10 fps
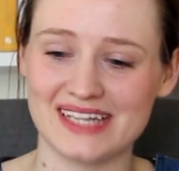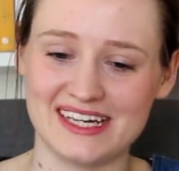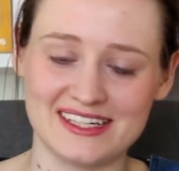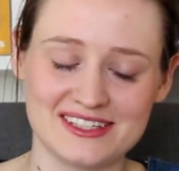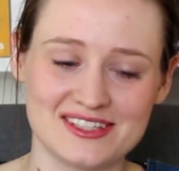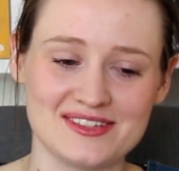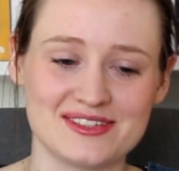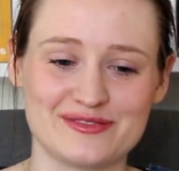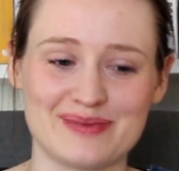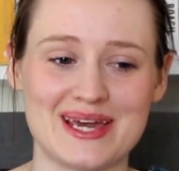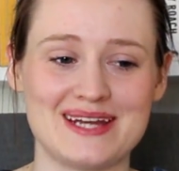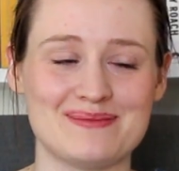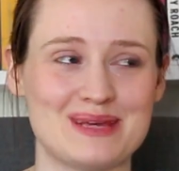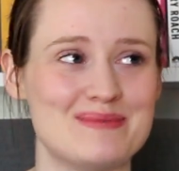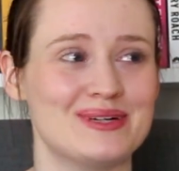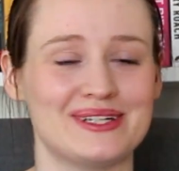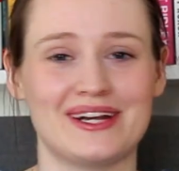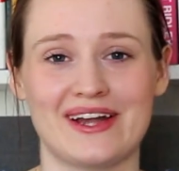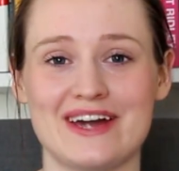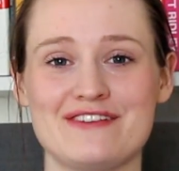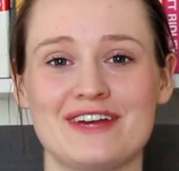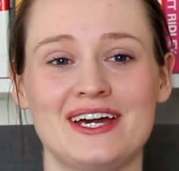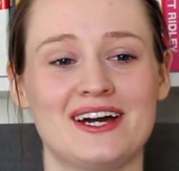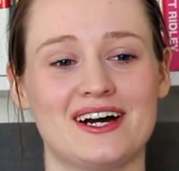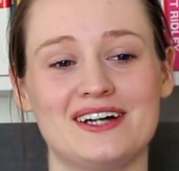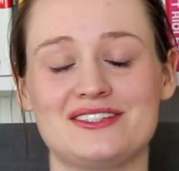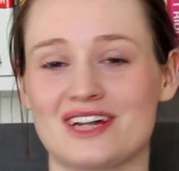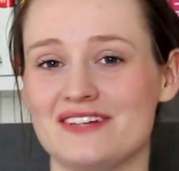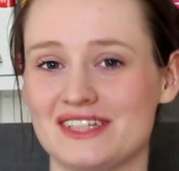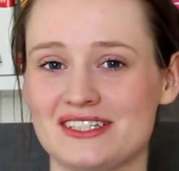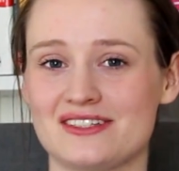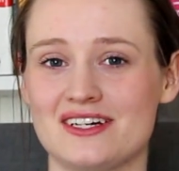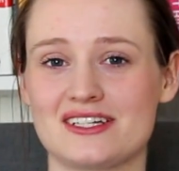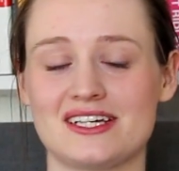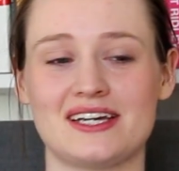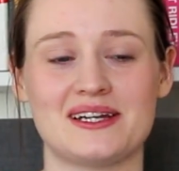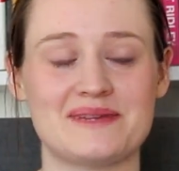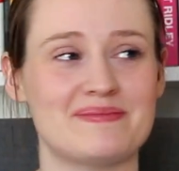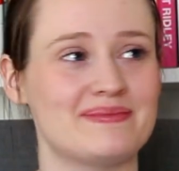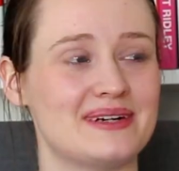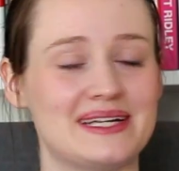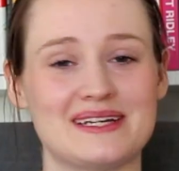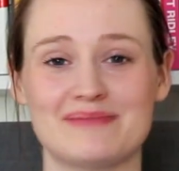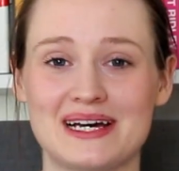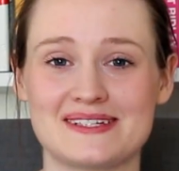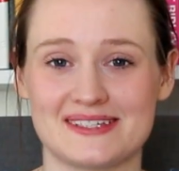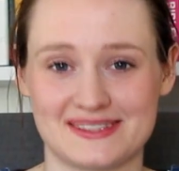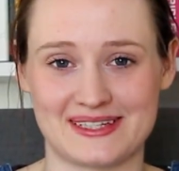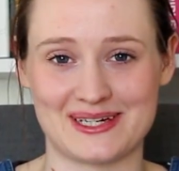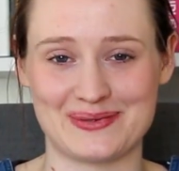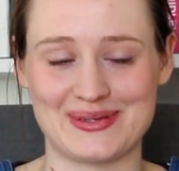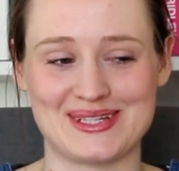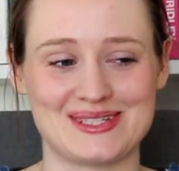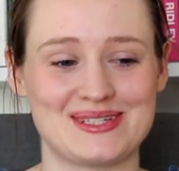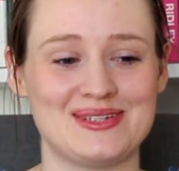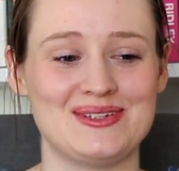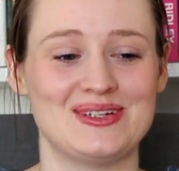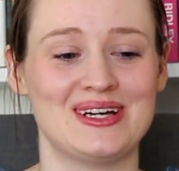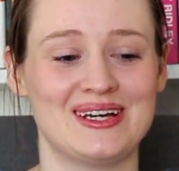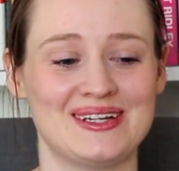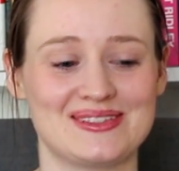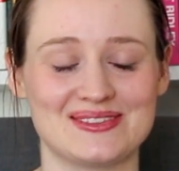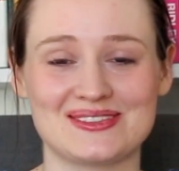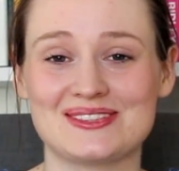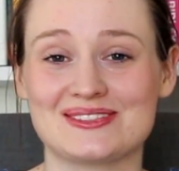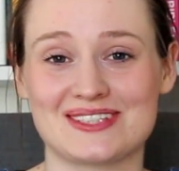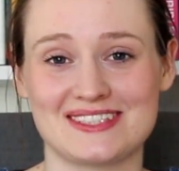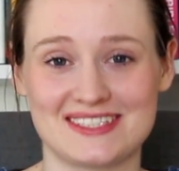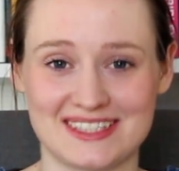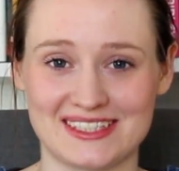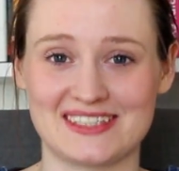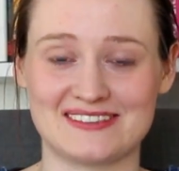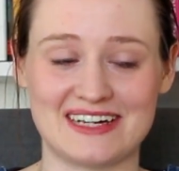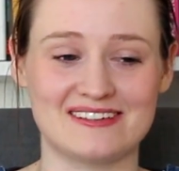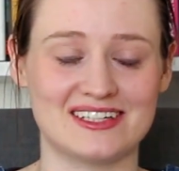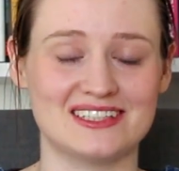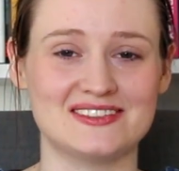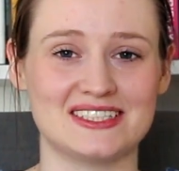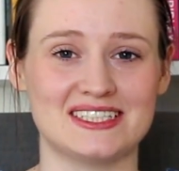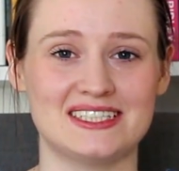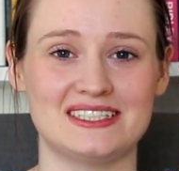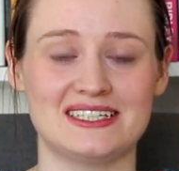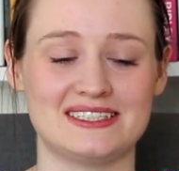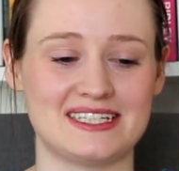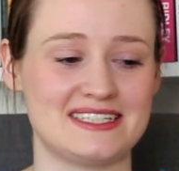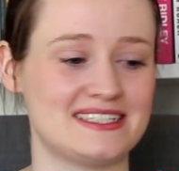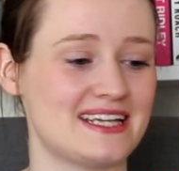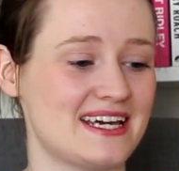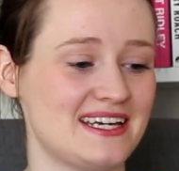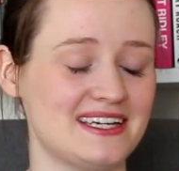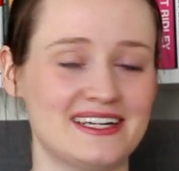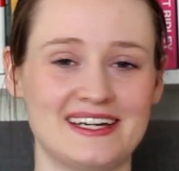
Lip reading: And her two sort of main people in her life are her driving instructor and her massage therapist, who sort of tries to chill her out after her day-to-day